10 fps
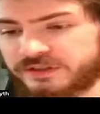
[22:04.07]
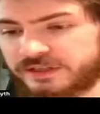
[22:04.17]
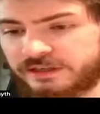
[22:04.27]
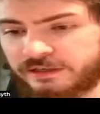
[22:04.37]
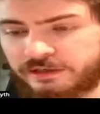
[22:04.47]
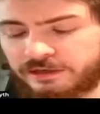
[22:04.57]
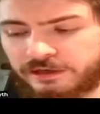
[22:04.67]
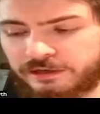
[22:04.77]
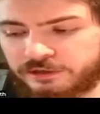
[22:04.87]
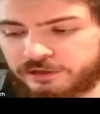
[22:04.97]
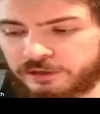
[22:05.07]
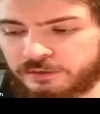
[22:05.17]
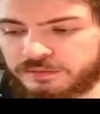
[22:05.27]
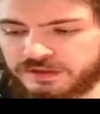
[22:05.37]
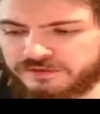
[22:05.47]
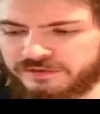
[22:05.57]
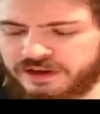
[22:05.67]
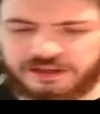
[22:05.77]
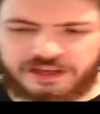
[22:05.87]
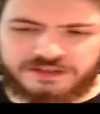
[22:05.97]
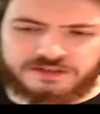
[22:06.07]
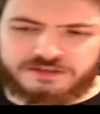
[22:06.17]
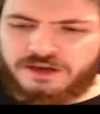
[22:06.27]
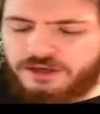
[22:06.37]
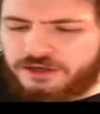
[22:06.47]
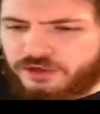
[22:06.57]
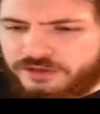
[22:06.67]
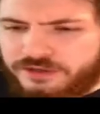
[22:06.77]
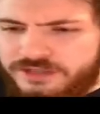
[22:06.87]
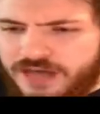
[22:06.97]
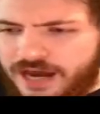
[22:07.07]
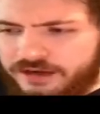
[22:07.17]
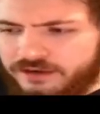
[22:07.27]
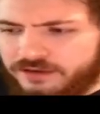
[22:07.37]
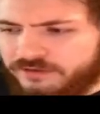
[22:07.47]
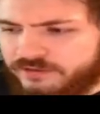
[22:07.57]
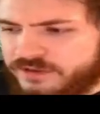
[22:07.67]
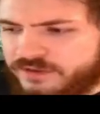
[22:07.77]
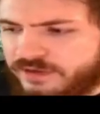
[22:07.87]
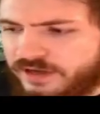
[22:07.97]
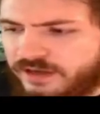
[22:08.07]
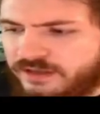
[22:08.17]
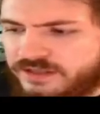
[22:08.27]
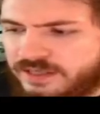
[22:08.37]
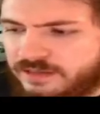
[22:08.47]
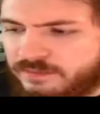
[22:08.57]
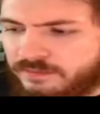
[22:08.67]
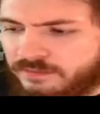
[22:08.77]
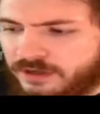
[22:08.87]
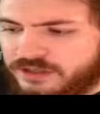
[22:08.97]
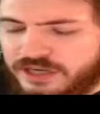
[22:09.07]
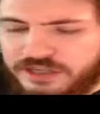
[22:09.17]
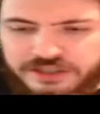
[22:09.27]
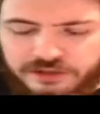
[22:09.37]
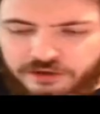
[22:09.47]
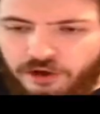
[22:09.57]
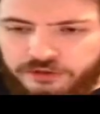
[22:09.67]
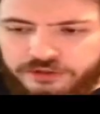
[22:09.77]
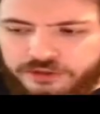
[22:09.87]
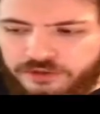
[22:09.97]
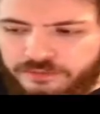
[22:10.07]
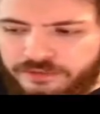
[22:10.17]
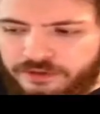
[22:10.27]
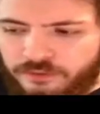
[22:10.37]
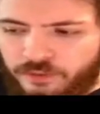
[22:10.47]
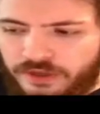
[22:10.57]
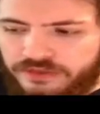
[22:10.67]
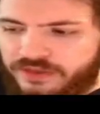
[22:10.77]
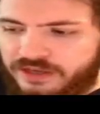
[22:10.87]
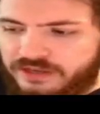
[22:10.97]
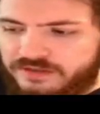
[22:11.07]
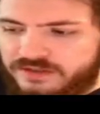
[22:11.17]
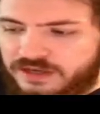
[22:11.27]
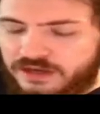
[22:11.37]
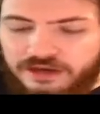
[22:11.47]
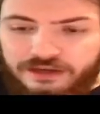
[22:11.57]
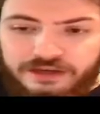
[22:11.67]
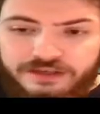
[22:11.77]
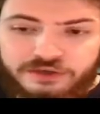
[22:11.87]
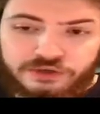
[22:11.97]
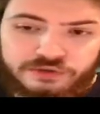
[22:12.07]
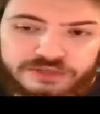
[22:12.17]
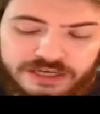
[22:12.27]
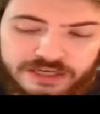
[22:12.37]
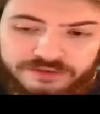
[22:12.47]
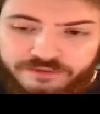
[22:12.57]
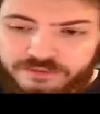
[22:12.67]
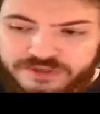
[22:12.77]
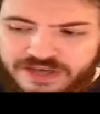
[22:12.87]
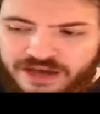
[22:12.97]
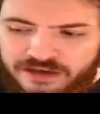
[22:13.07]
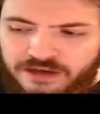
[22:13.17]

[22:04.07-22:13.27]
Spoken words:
thing in terms of, I guess, turning the tide of this Riels team, changing the culture a bit. What things, I guess, are you taking from Zach?